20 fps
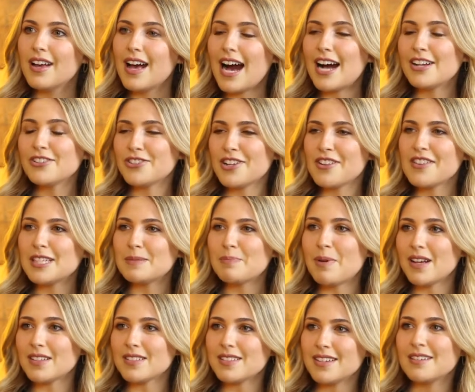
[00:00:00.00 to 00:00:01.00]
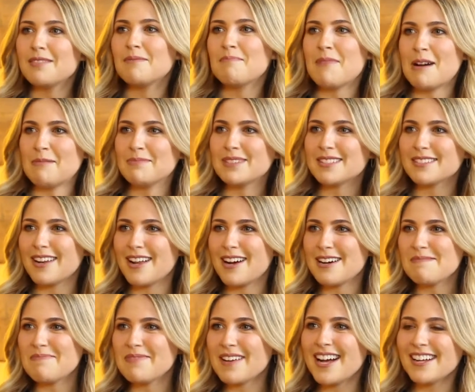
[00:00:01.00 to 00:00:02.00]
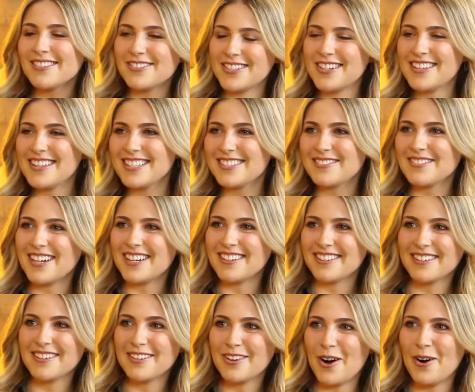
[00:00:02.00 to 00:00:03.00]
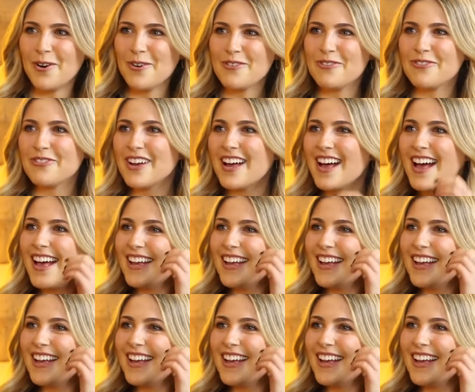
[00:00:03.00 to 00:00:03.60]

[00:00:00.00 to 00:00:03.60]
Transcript: How do you know this person? Members club. How do you know this one? Golf.